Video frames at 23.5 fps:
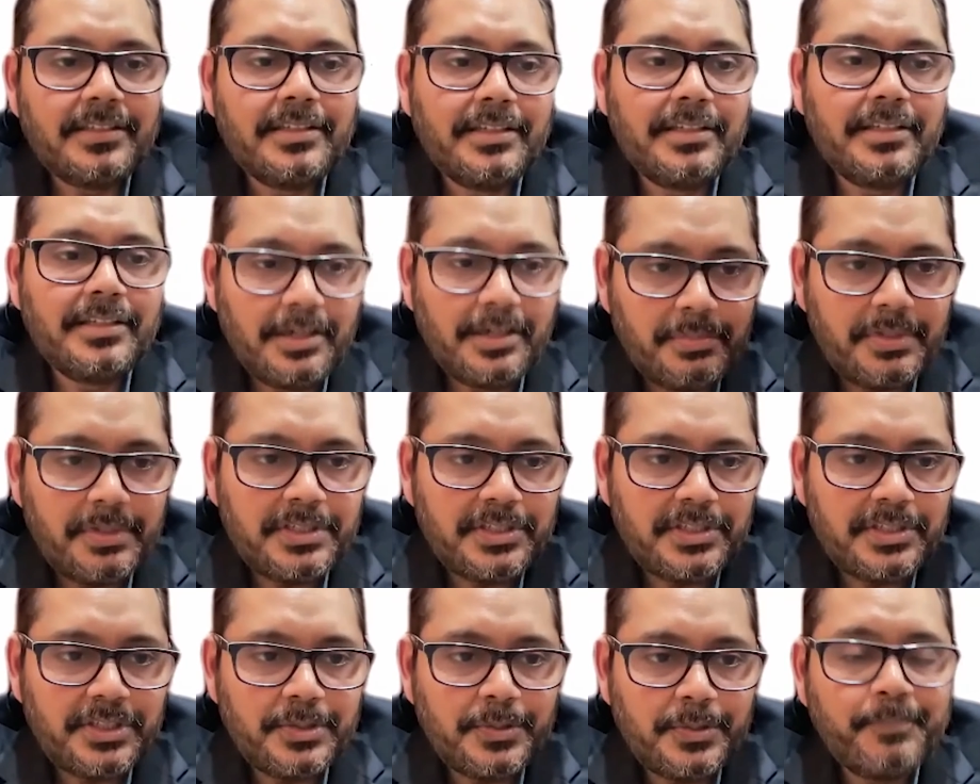Number
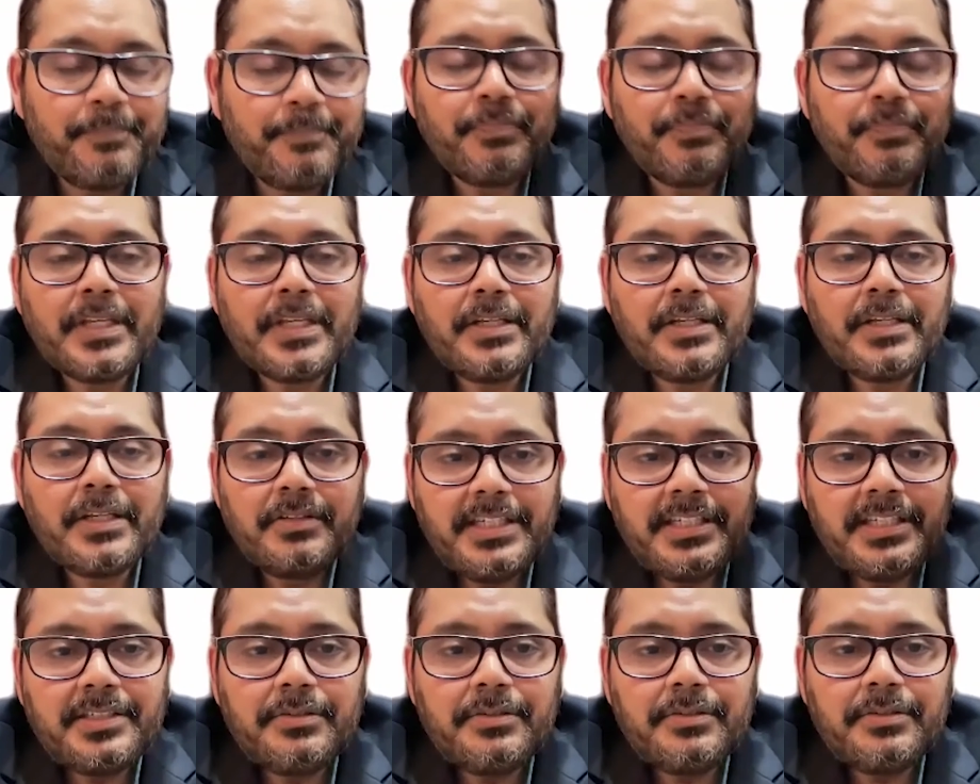2, you
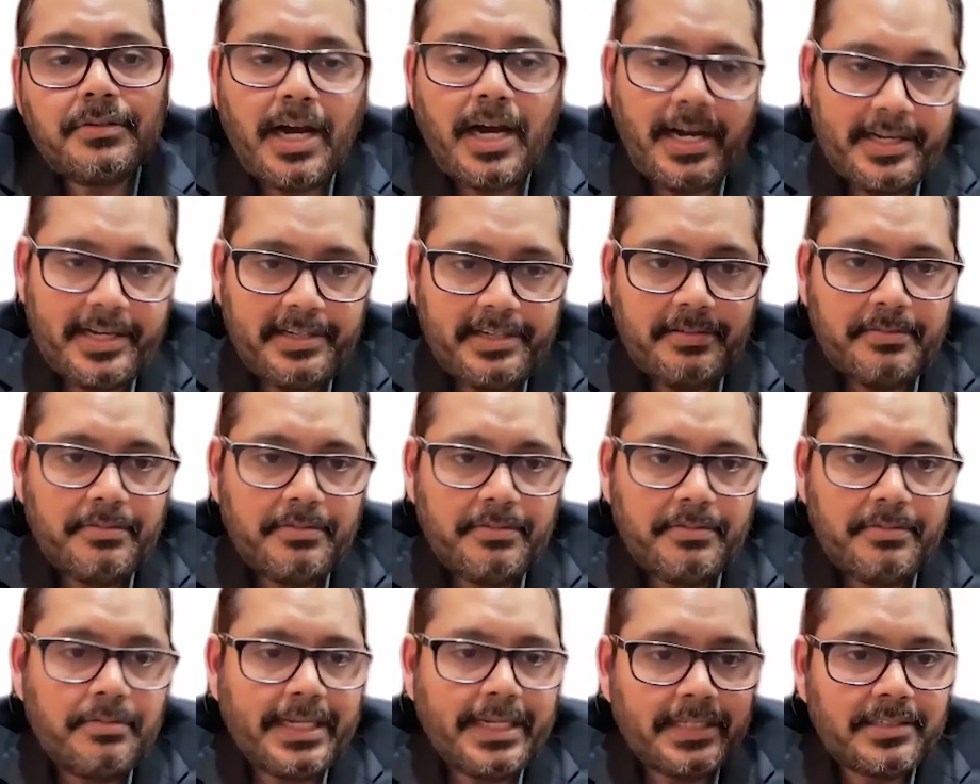need to hire
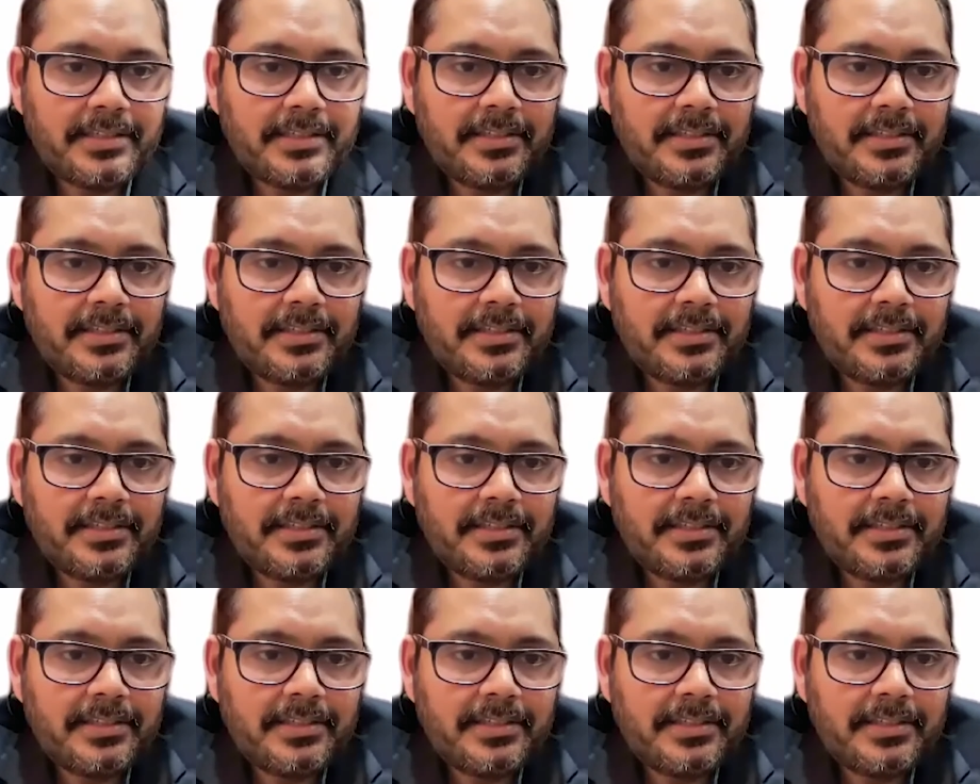right.